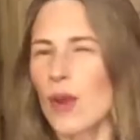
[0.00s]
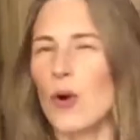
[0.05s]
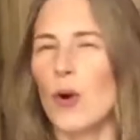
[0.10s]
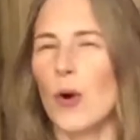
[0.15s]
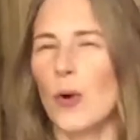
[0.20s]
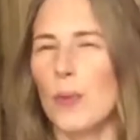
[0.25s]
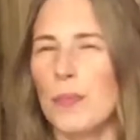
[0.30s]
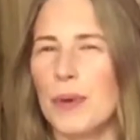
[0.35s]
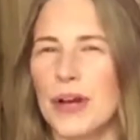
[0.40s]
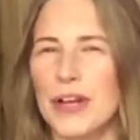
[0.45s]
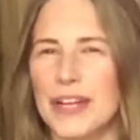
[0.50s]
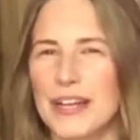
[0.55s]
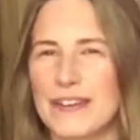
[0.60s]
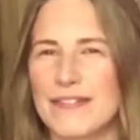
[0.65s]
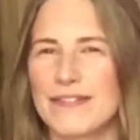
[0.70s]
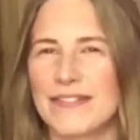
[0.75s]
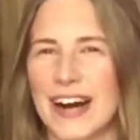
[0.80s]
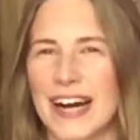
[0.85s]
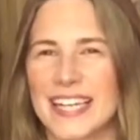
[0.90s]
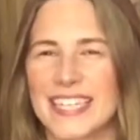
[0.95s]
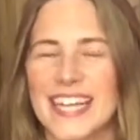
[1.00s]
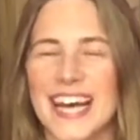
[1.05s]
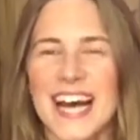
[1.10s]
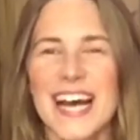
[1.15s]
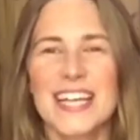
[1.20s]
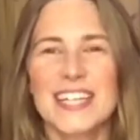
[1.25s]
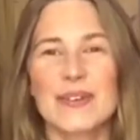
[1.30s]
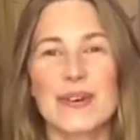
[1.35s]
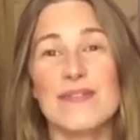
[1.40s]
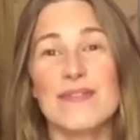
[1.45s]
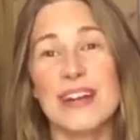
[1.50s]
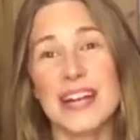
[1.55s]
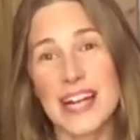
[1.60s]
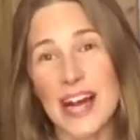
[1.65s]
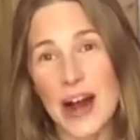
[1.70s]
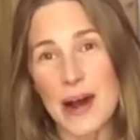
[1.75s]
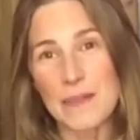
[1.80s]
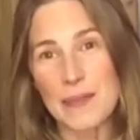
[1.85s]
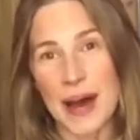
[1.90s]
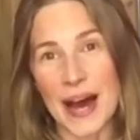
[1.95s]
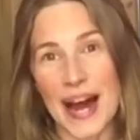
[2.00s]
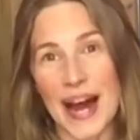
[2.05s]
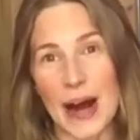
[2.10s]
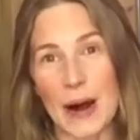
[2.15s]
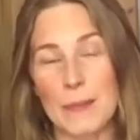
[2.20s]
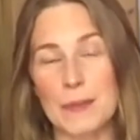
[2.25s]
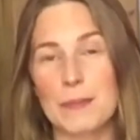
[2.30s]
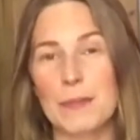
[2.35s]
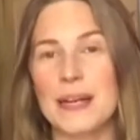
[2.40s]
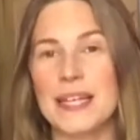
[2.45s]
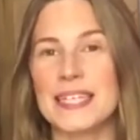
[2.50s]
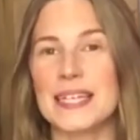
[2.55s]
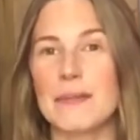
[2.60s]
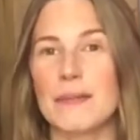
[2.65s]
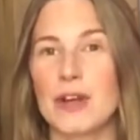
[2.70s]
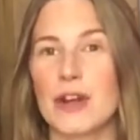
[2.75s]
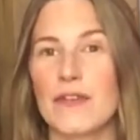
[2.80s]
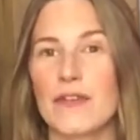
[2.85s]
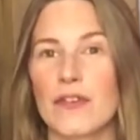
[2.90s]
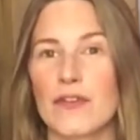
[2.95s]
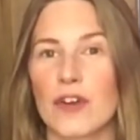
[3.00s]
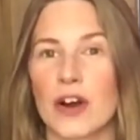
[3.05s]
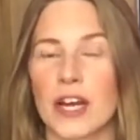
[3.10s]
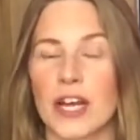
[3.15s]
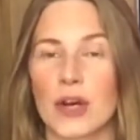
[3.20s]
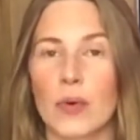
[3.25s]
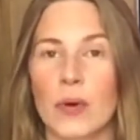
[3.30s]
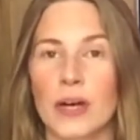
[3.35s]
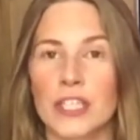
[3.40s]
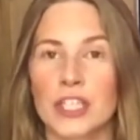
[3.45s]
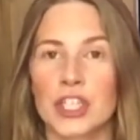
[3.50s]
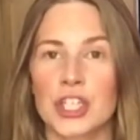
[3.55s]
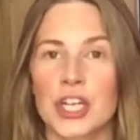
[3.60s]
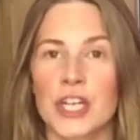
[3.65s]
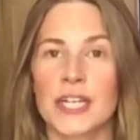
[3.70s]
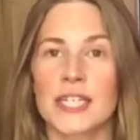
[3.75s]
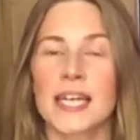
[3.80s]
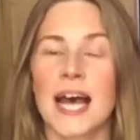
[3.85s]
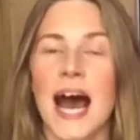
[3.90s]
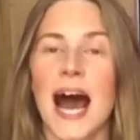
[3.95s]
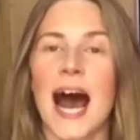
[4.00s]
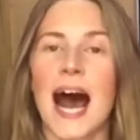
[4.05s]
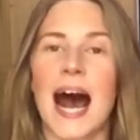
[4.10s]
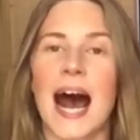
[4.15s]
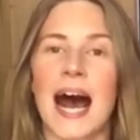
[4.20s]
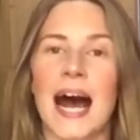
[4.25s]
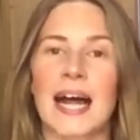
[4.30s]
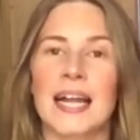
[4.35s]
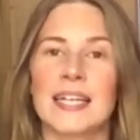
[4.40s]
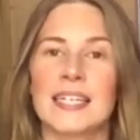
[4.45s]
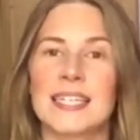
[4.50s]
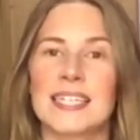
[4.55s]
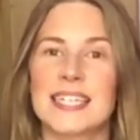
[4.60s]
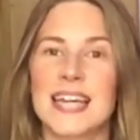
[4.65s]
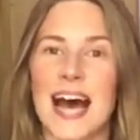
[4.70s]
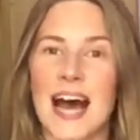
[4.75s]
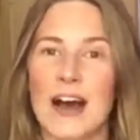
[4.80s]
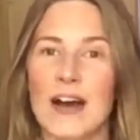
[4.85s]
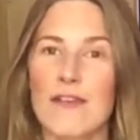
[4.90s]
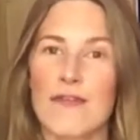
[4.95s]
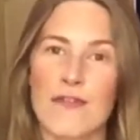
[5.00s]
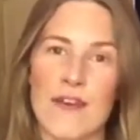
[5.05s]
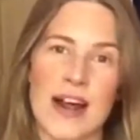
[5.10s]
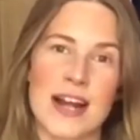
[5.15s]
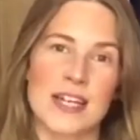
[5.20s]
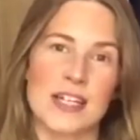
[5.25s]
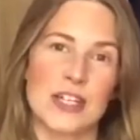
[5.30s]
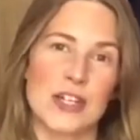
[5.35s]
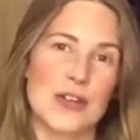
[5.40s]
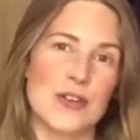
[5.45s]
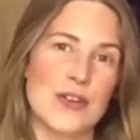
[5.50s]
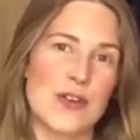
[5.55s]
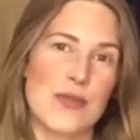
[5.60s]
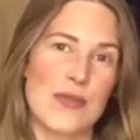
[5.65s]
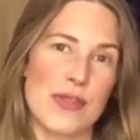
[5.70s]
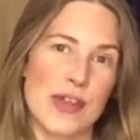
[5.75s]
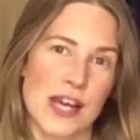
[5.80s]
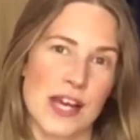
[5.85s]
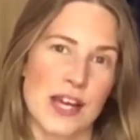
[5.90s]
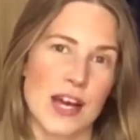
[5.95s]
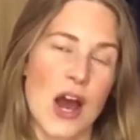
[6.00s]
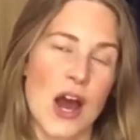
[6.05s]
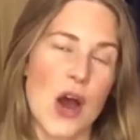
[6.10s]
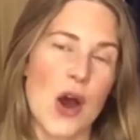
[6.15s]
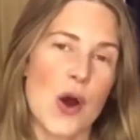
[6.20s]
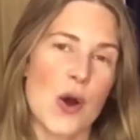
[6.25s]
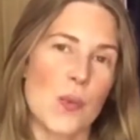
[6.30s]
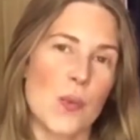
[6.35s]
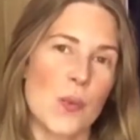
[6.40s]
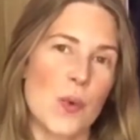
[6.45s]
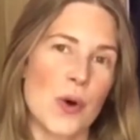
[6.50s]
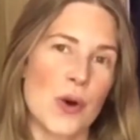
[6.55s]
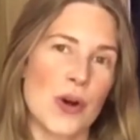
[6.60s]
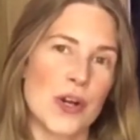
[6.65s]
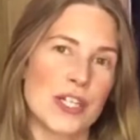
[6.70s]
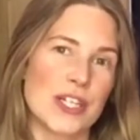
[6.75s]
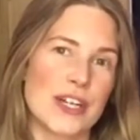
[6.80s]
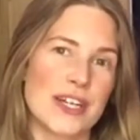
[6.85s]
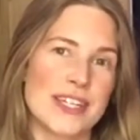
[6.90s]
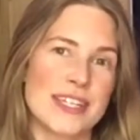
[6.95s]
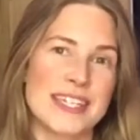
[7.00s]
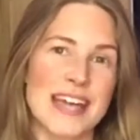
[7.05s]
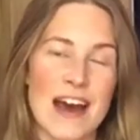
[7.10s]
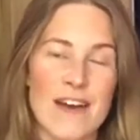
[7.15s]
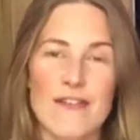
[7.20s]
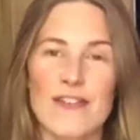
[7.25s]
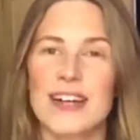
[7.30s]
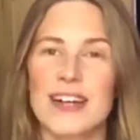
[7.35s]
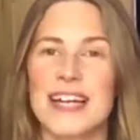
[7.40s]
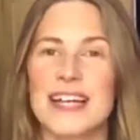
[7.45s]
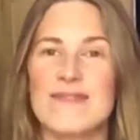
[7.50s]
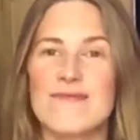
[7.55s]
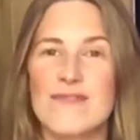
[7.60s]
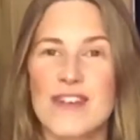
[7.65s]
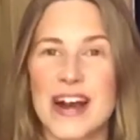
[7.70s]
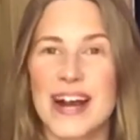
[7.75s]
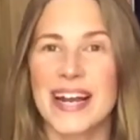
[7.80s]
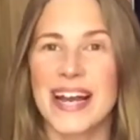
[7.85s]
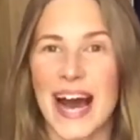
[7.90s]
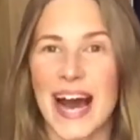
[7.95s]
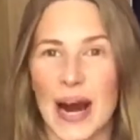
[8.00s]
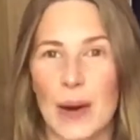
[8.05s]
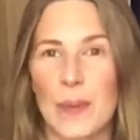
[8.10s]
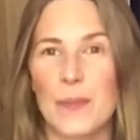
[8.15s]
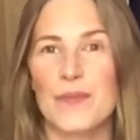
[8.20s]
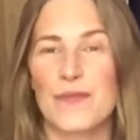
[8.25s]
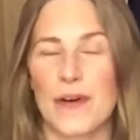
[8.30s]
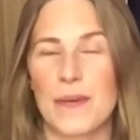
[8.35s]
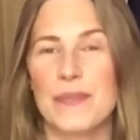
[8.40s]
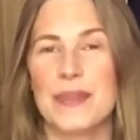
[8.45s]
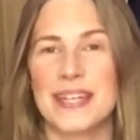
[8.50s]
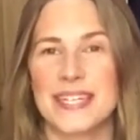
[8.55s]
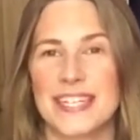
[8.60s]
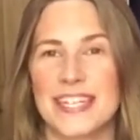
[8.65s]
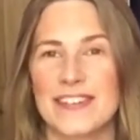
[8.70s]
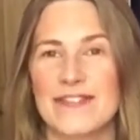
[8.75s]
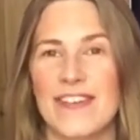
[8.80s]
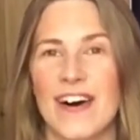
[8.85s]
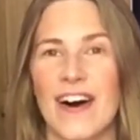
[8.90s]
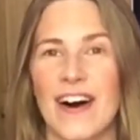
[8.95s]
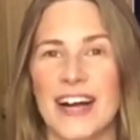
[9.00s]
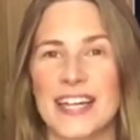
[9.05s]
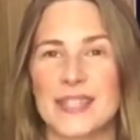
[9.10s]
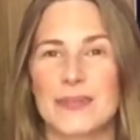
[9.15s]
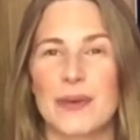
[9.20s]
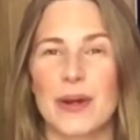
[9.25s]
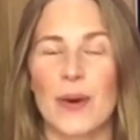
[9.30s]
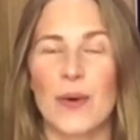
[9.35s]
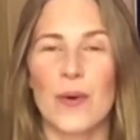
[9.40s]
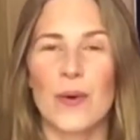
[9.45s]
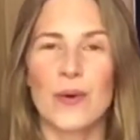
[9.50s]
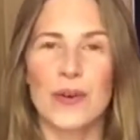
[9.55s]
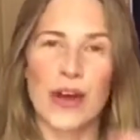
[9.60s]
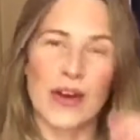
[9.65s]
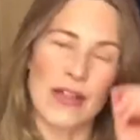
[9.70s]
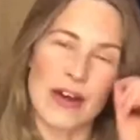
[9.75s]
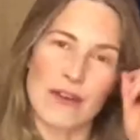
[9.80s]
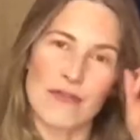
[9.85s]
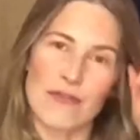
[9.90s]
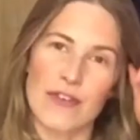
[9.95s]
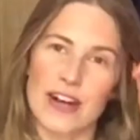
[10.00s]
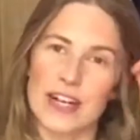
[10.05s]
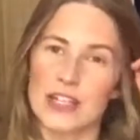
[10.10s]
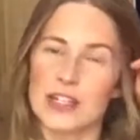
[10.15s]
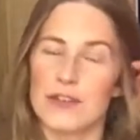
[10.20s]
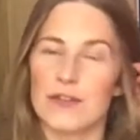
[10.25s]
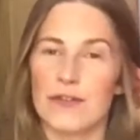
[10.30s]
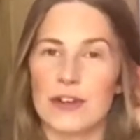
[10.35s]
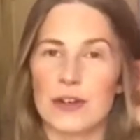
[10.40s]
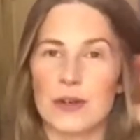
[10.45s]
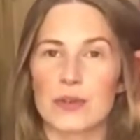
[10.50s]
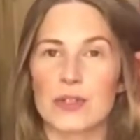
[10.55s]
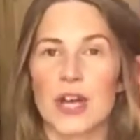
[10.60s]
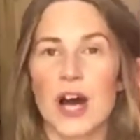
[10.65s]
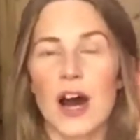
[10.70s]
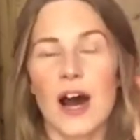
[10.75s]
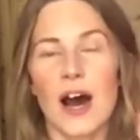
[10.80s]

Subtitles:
or burning fat. So I really hope that helped. Please let me know if you've got any questions, and tag a friend who you think would definitely really help from this advice. We all know that friend who feels